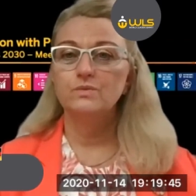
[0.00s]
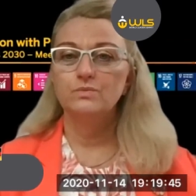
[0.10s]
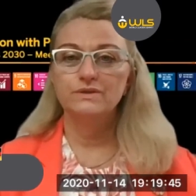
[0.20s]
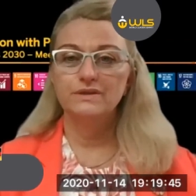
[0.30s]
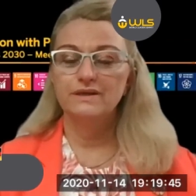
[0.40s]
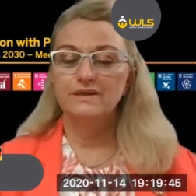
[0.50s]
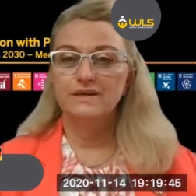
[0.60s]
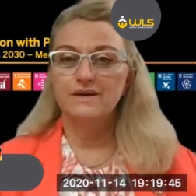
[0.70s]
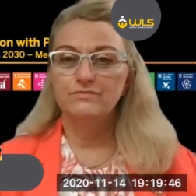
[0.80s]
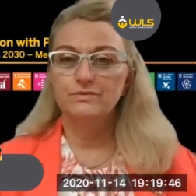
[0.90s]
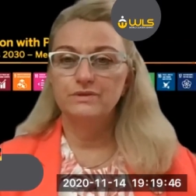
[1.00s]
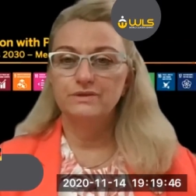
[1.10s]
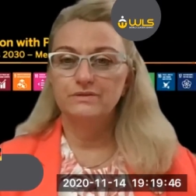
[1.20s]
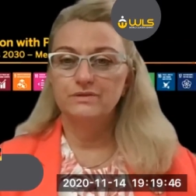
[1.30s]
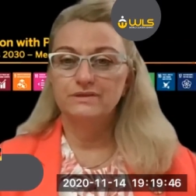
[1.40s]
What can every
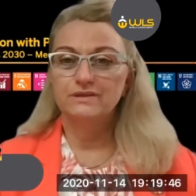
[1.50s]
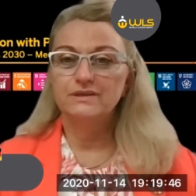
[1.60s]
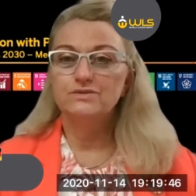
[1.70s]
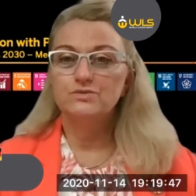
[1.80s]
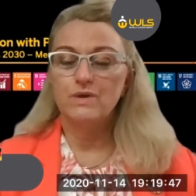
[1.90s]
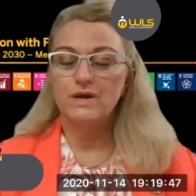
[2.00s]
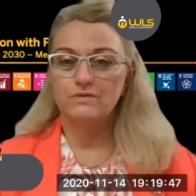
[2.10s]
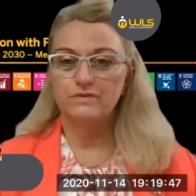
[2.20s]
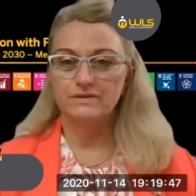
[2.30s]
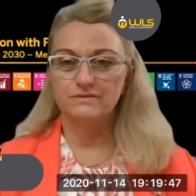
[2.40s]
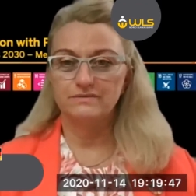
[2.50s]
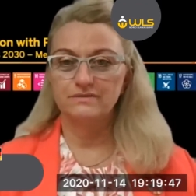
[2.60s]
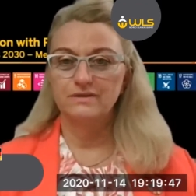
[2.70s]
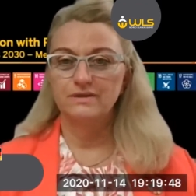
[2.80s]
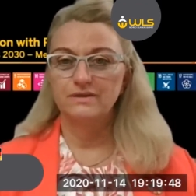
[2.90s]
and each one of us
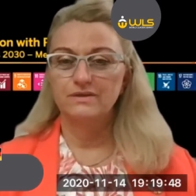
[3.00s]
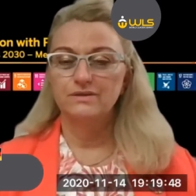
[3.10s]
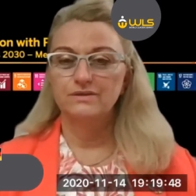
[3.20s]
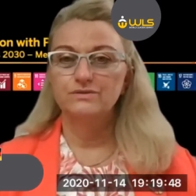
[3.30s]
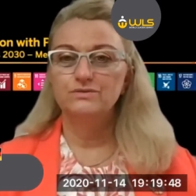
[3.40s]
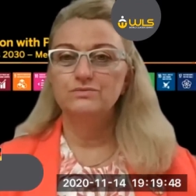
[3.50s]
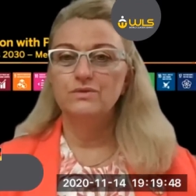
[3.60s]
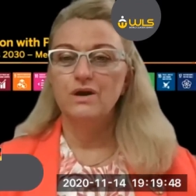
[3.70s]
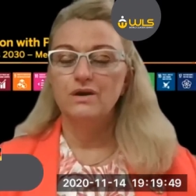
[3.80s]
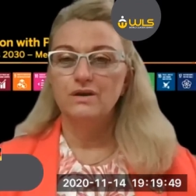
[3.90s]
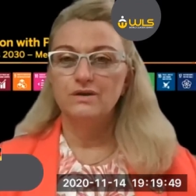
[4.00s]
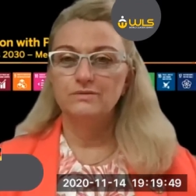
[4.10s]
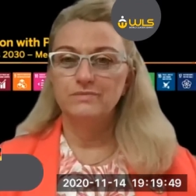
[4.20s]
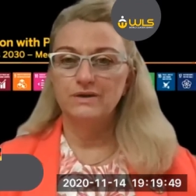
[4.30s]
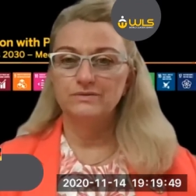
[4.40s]
do
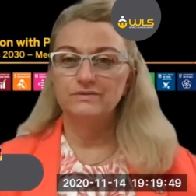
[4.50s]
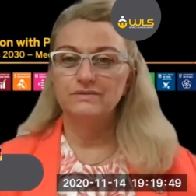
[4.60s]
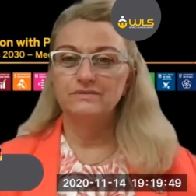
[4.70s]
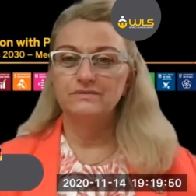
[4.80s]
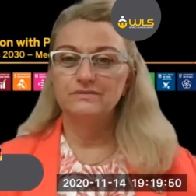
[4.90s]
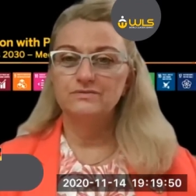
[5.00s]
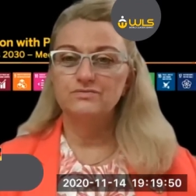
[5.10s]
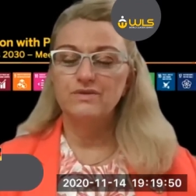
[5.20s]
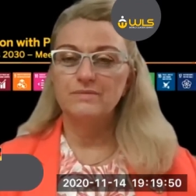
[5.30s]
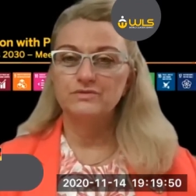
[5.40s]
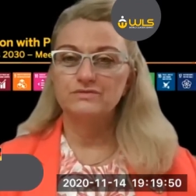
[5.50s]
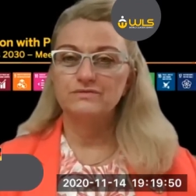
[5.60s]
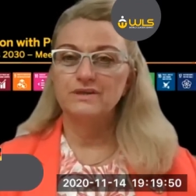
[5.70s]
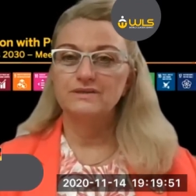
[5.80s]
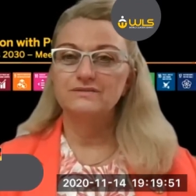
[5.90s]
about the
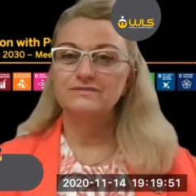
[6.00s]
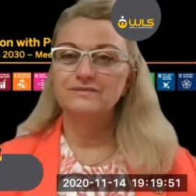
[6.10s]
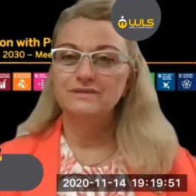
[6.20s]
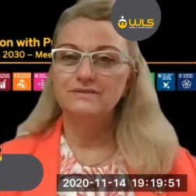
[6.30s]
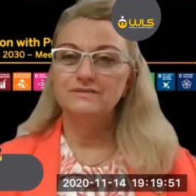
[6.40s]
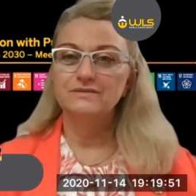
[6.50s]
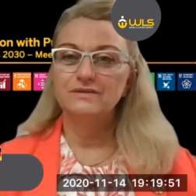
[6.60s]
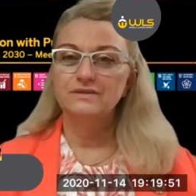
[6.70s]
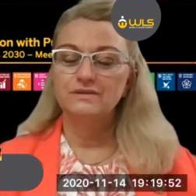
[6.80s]
disruption that is needed,